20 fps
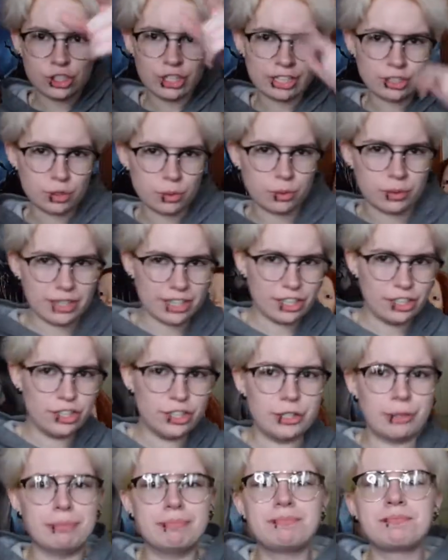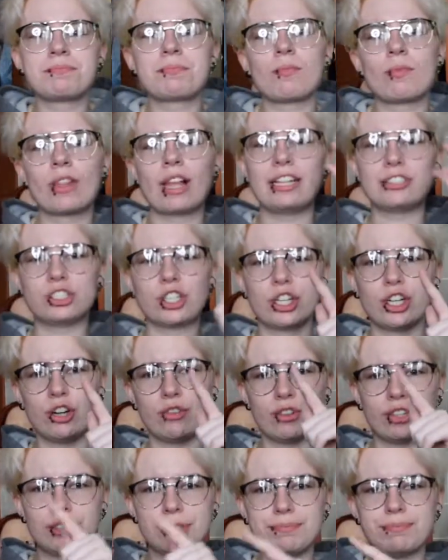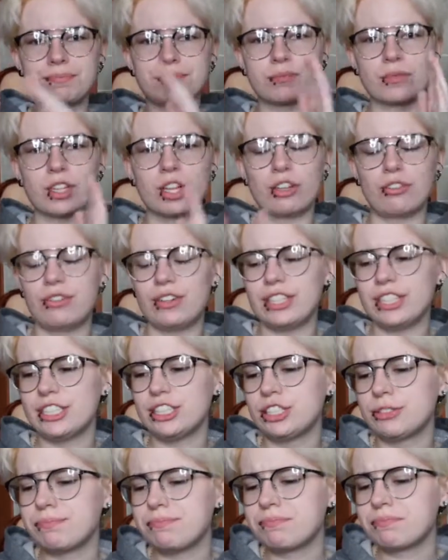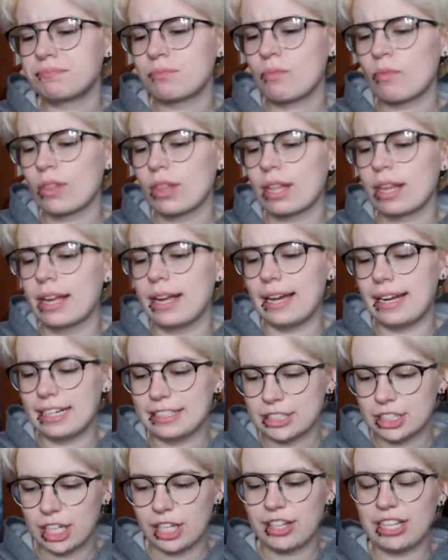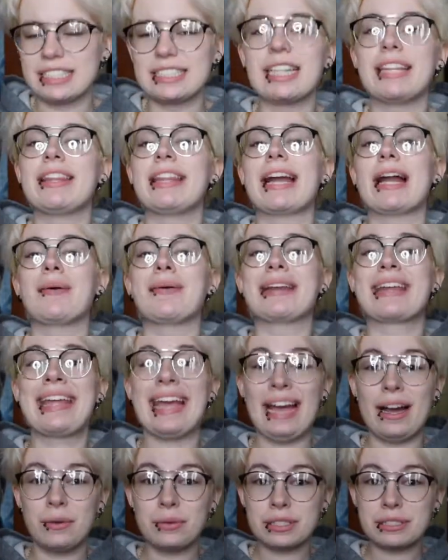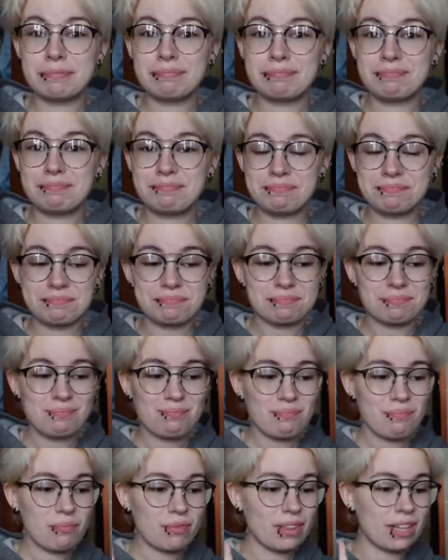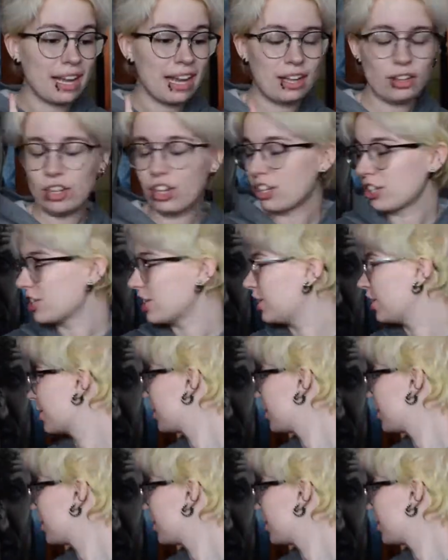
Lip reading: that's what we're gonna do. I was looking over the footage and I saw that I said that I would count how long it took.